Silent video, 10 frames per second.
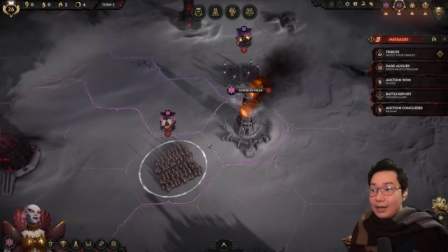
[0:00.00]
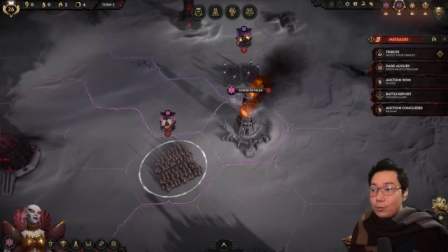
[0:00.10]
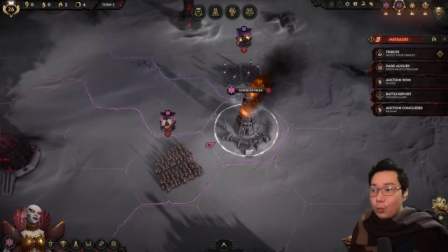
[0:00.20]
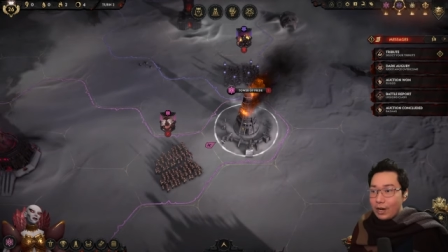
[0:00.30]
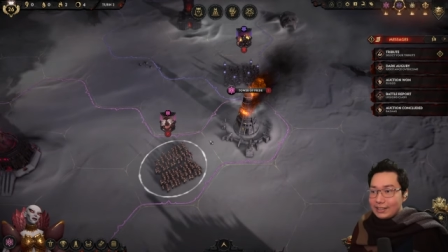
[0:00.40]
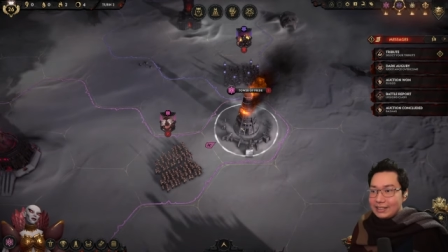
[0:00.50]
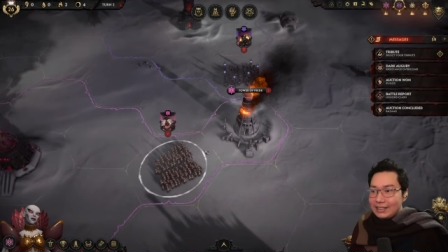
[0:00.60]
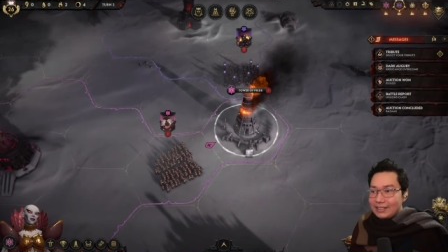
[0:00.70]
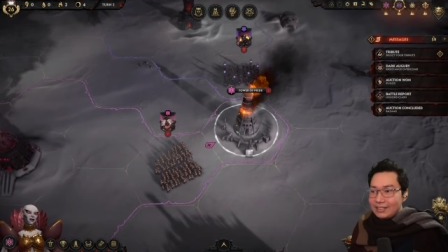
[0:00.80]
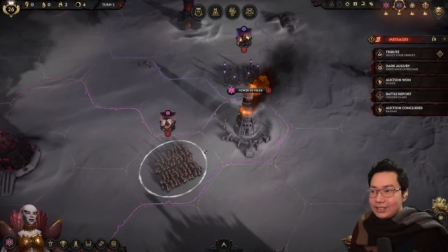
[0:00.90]
I
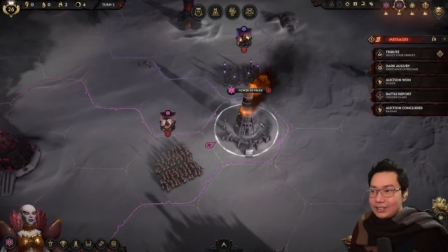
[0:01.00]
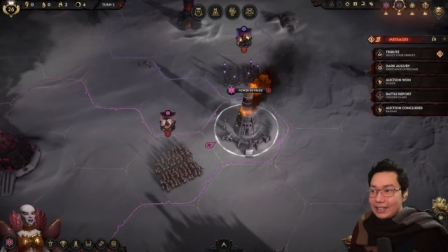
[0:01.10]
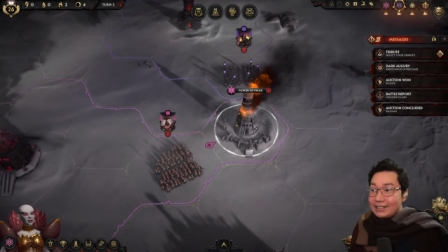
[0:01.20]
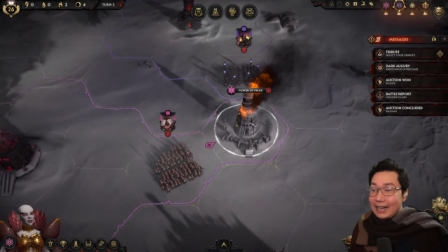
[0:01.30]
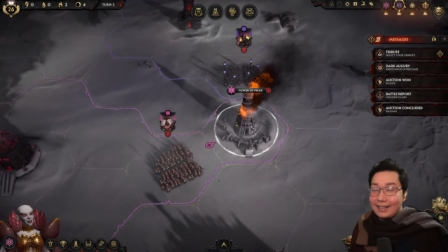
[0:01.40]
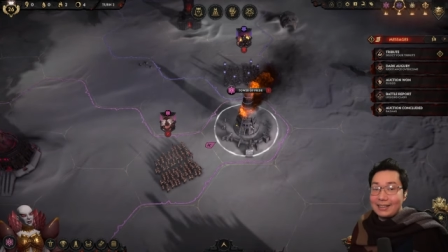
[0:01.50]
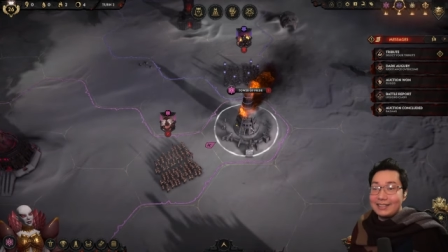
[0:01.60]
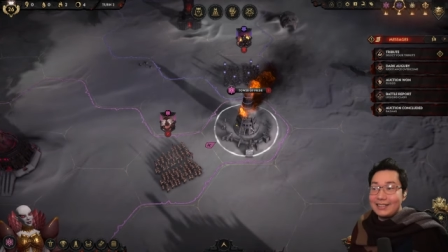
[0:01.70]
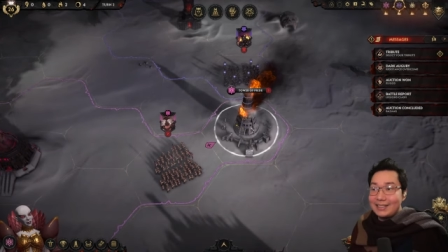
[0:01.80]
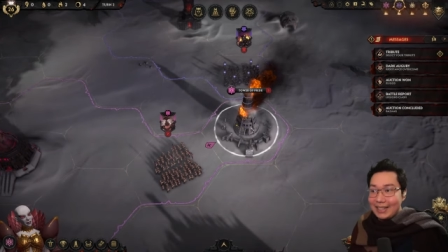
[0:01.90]
wanted to attack
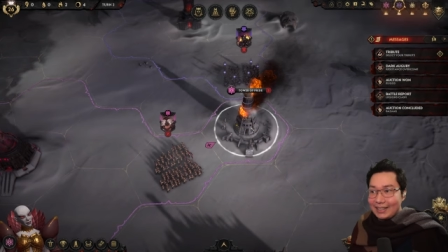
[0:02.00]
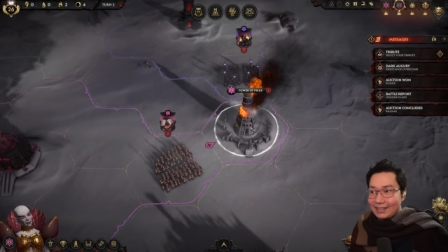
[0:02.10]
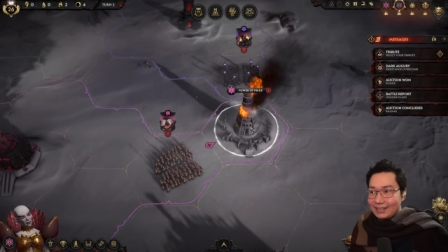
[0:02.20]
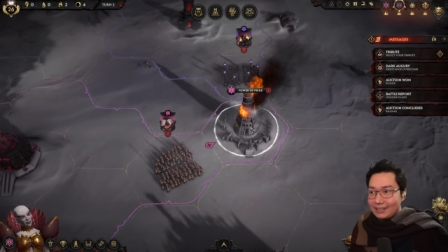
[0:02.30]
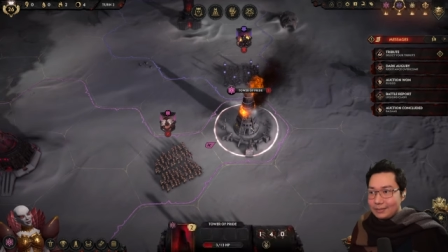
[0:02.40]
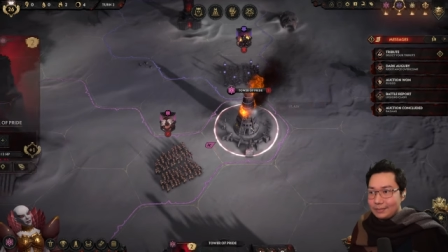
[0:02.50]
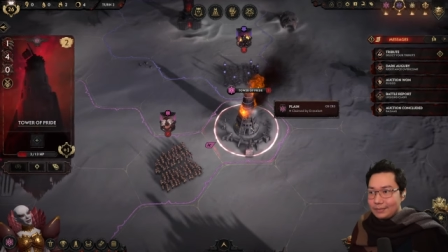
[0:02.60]
this second,